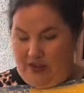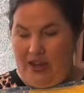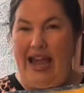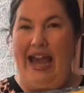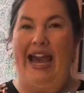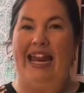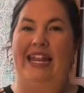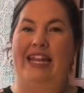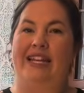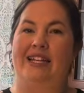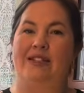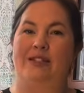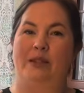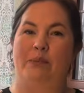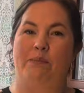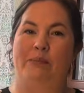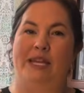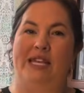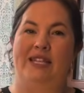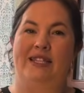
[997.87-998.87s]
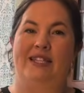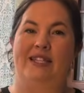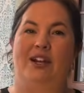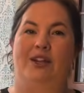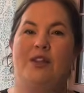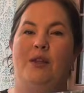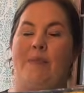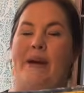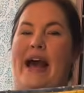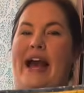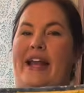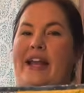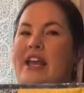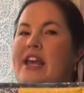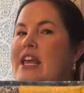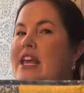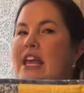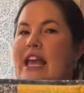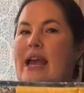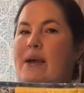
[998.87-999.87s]
adding in some piecing on the back
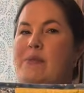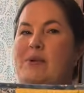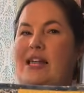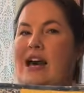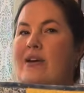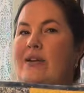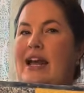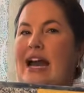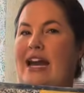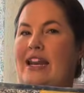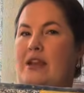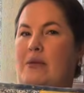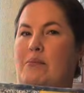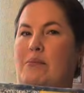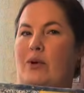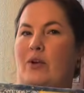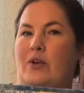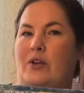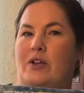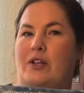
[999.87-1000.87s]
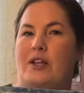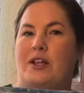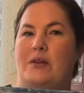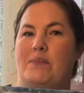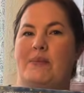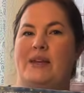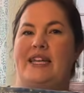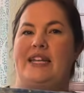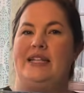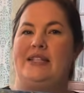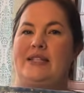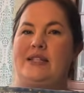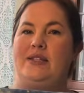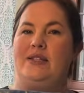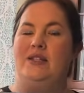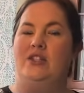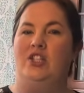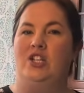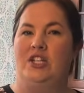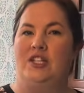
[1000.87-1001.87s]
without adding bulk. Because this
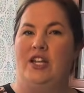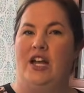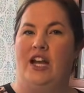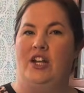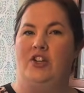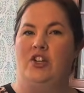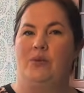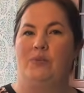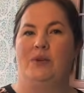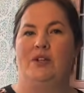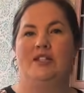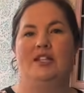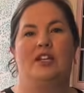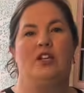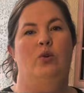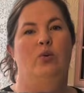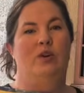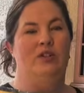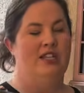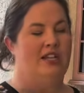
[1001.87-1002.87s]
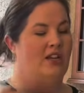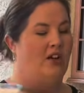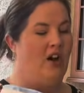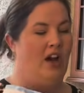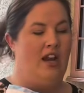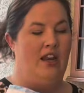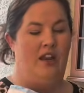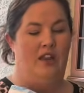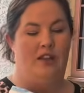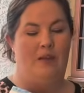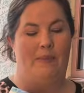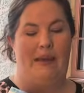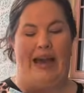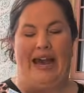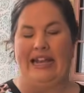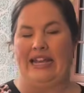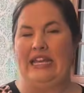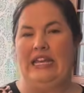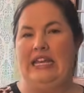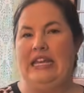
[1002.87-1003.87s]
is just 100% quilting cotton on the
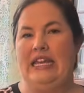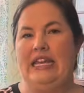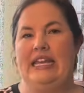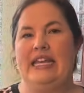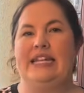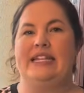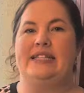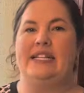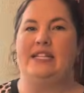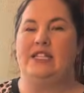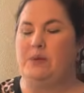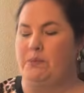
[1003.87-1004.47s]
back, it's